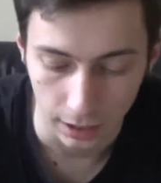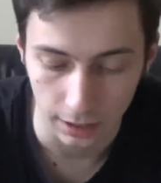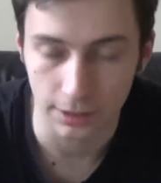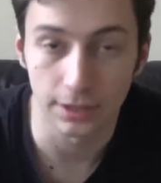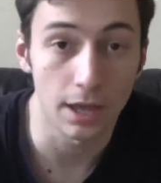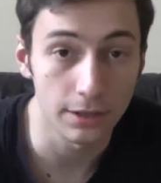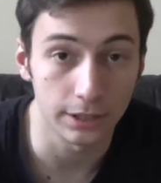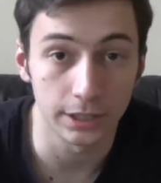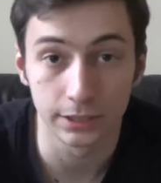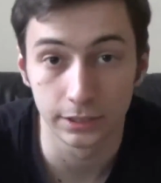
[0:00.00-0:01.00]
And the
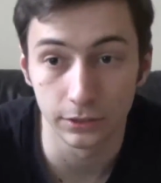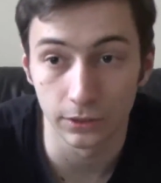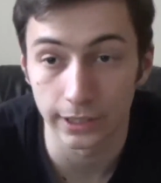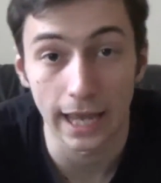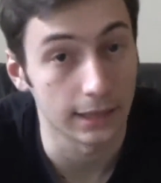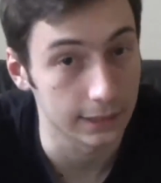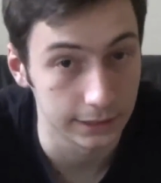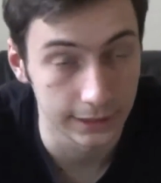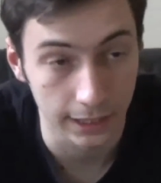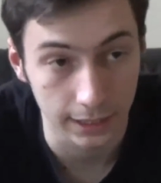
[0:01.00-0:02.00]
other is your Galaxy
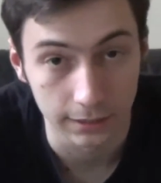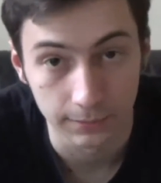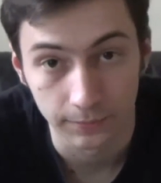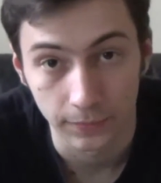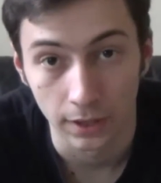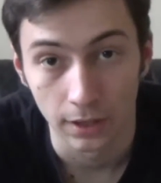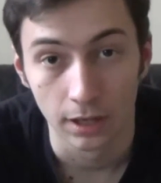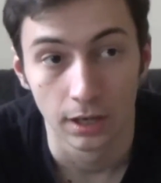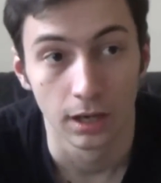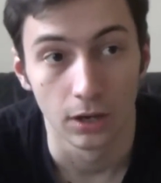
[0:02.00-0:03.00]
deck,
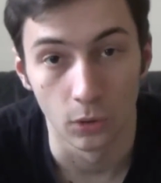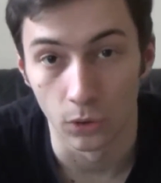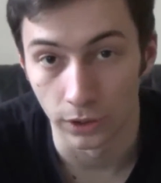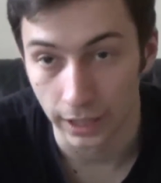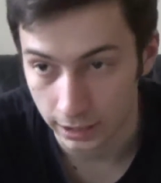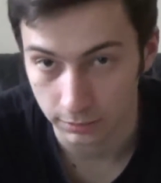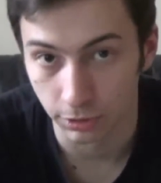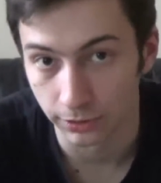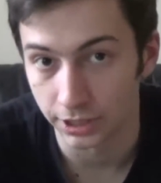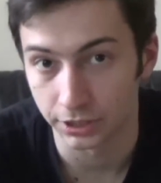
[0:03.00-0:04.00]
or
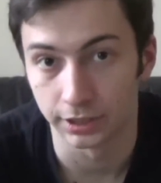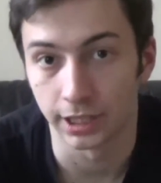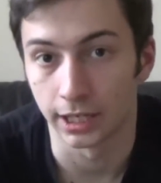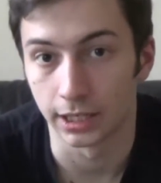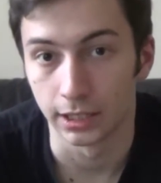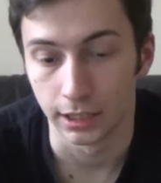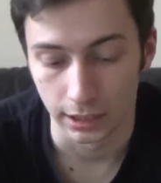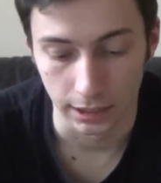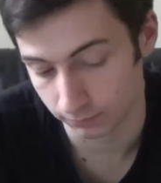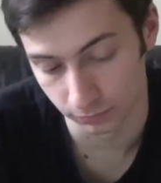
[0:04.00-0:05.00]
exploration deck.
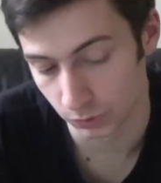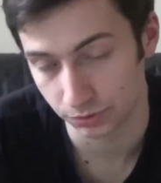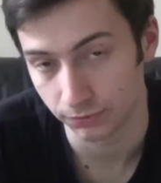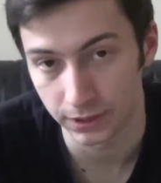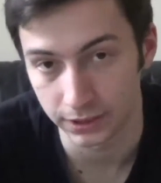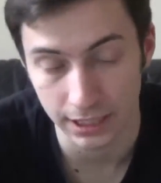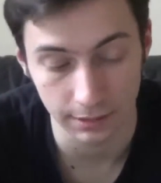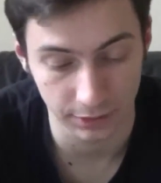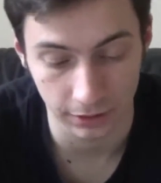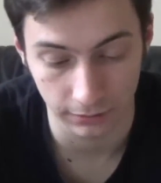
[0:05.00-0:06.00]
Most of these
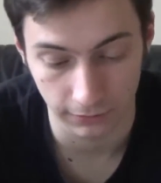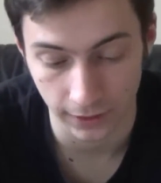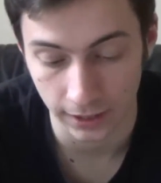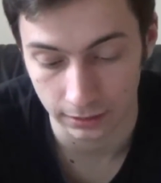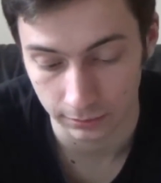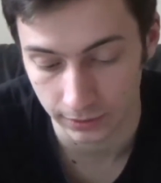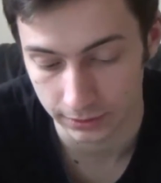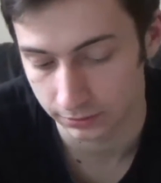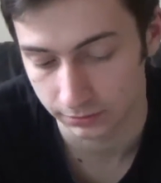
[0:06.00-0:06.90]
names aren't final, but